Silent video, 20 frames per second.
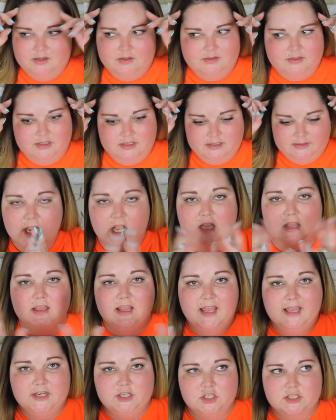Yeah.
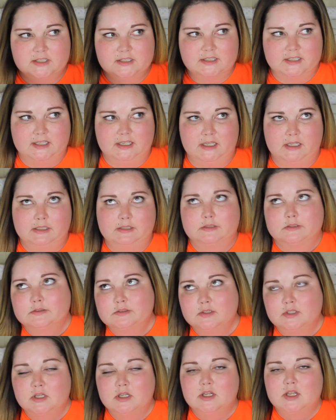Allegedly,
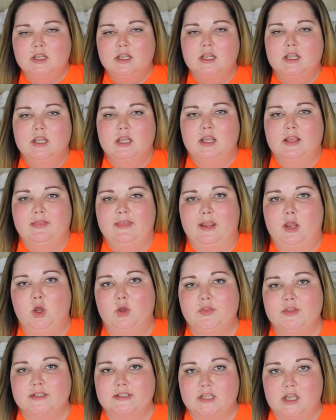they
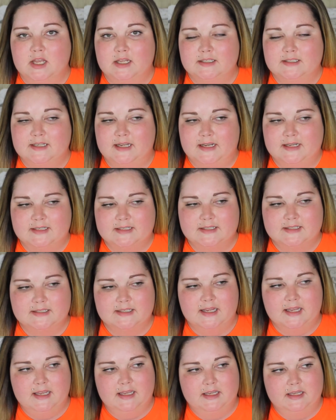hold this
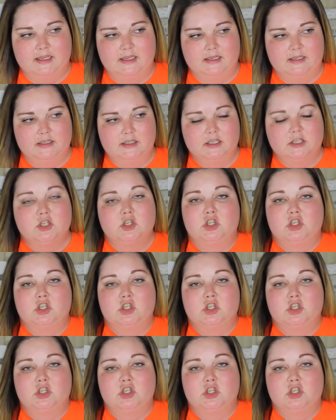contest and